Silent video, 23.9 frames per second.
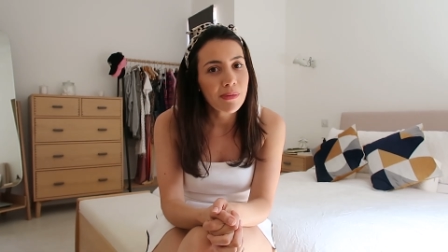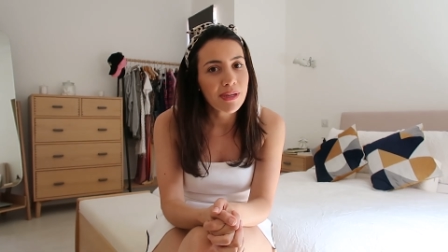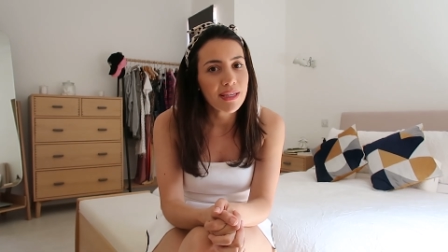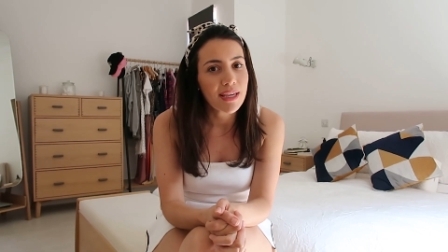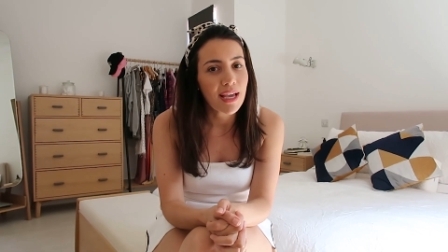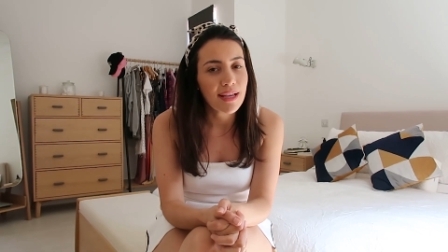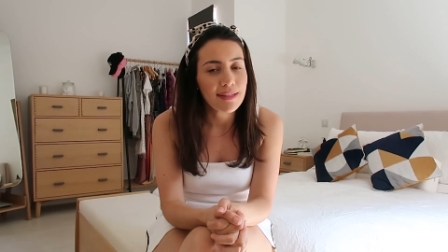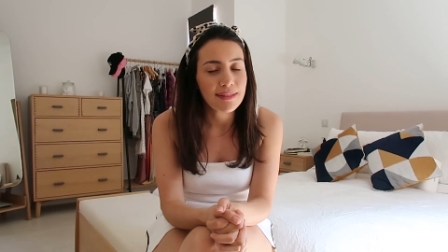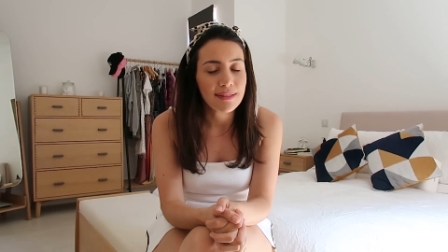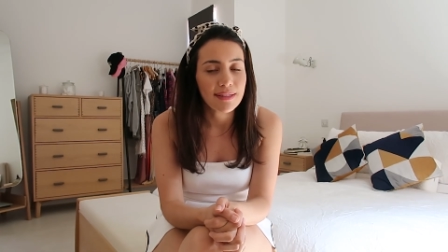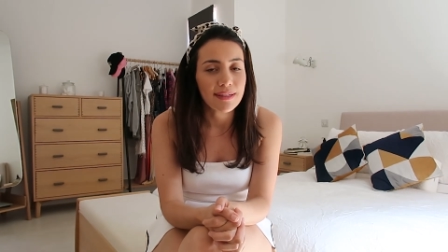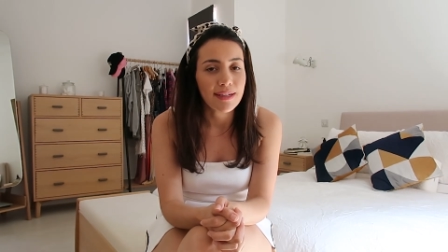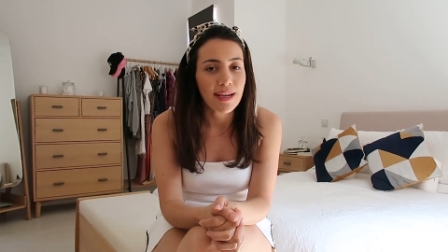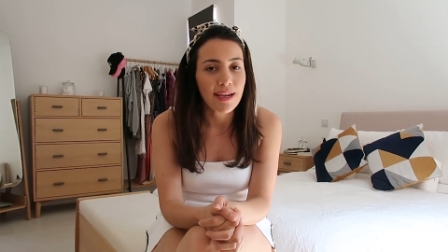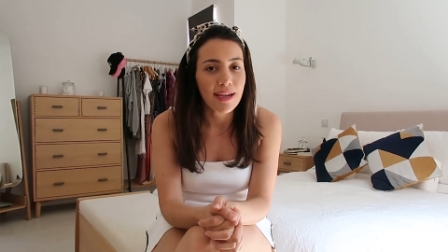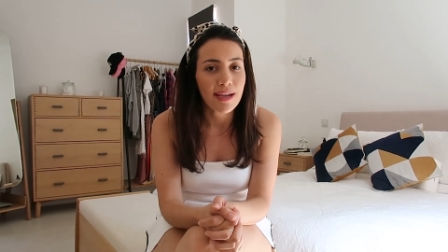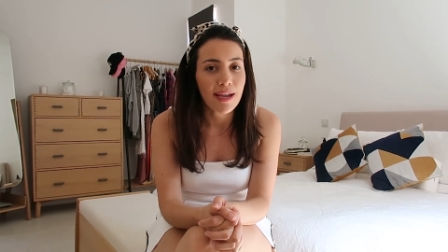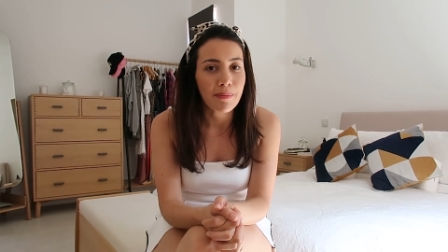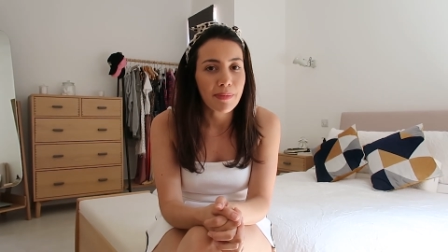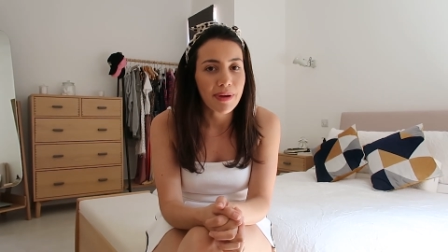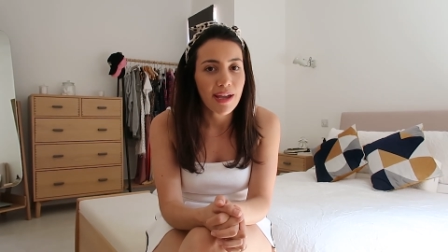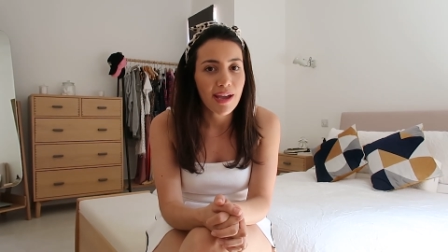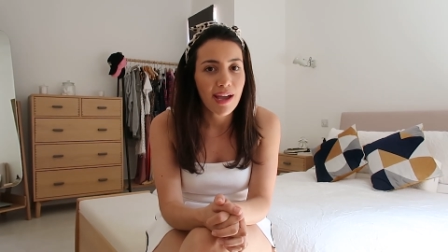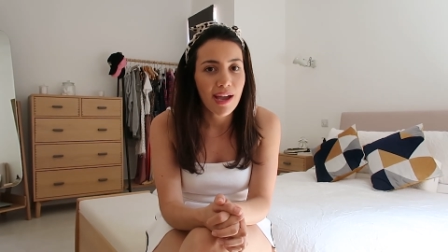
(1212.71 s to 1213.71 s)
it yesterday
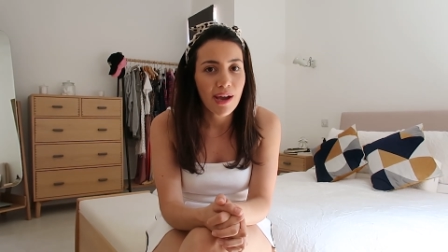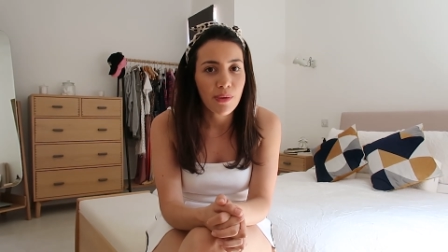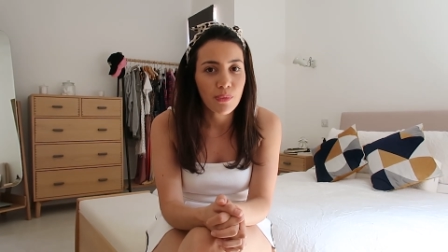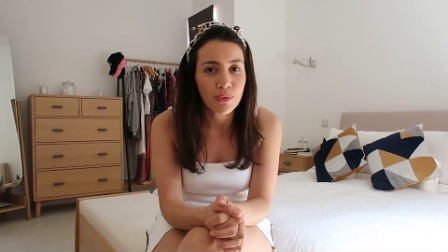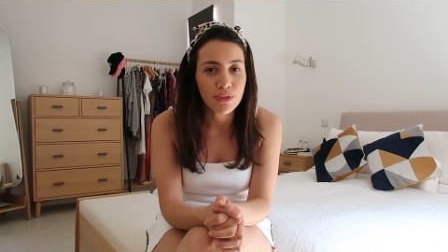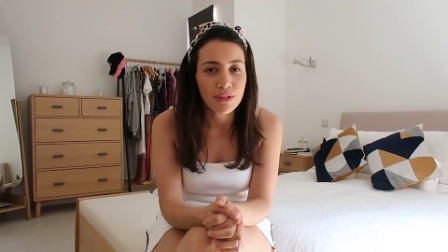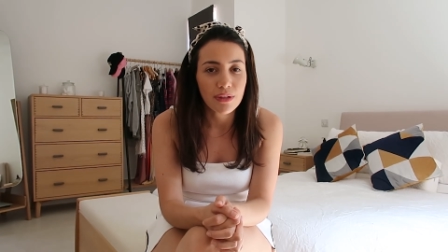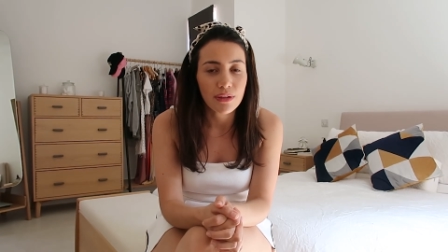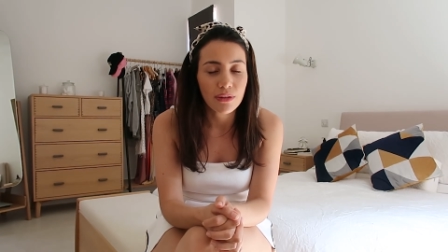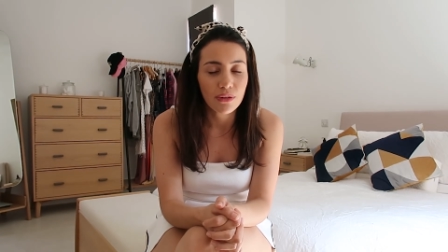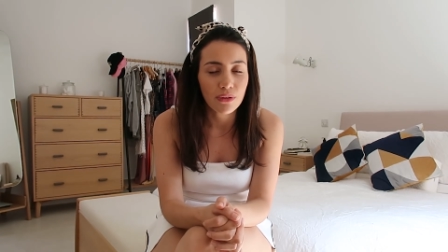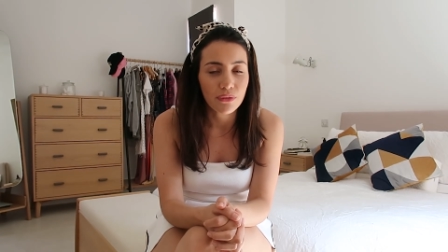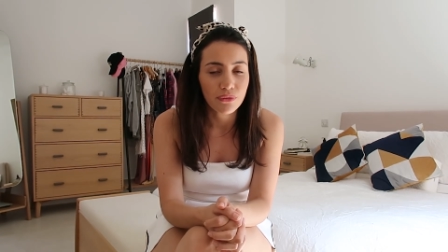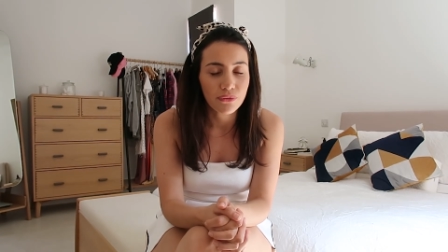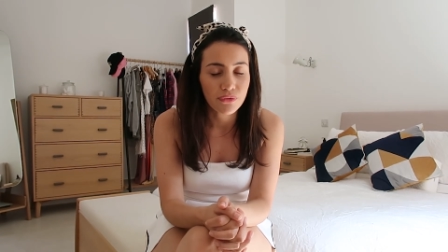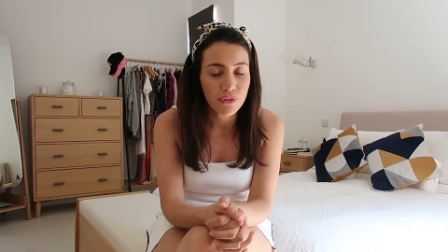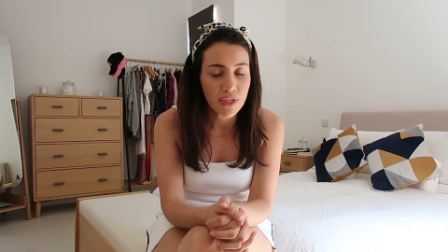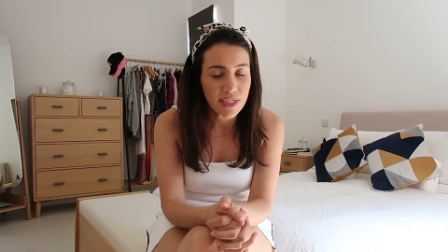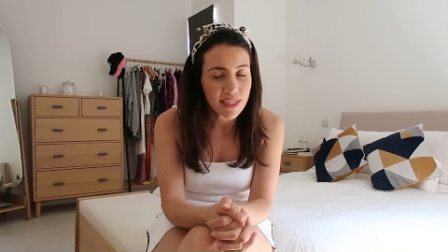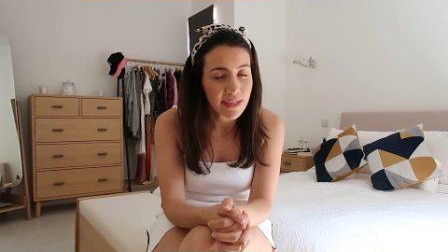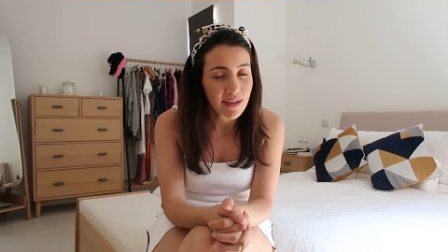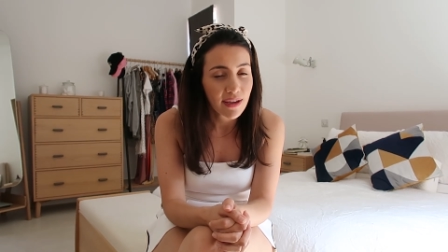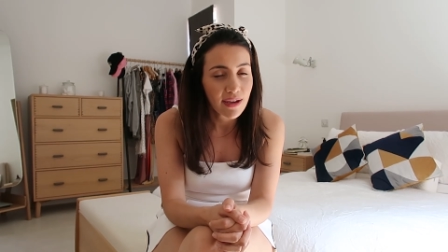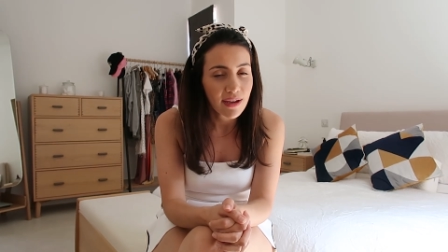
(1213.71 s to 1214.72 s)
and my hair was a lot
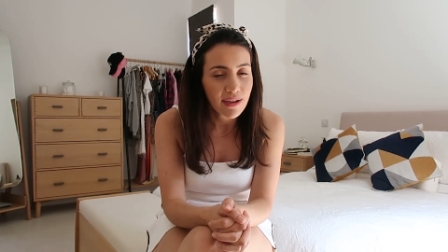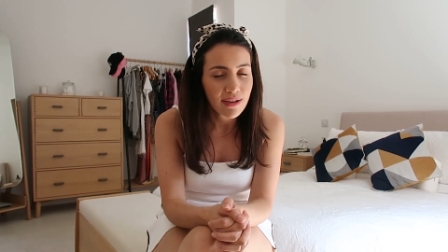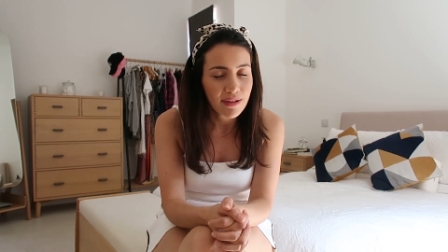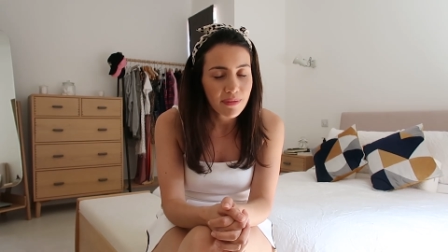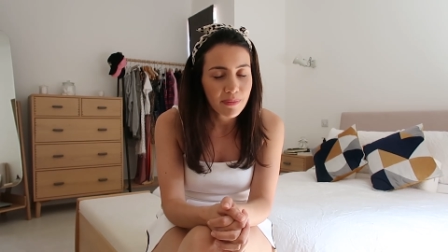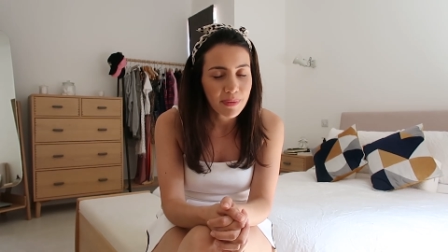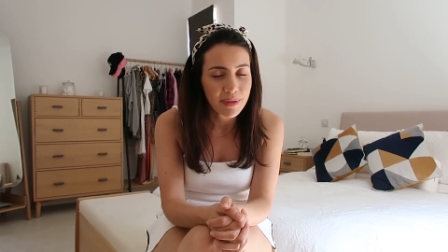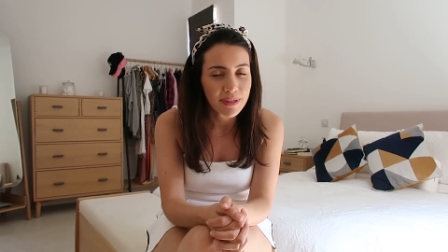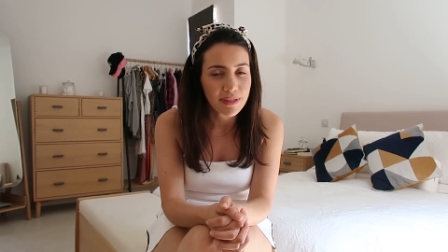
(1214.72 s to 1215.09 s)
frizzier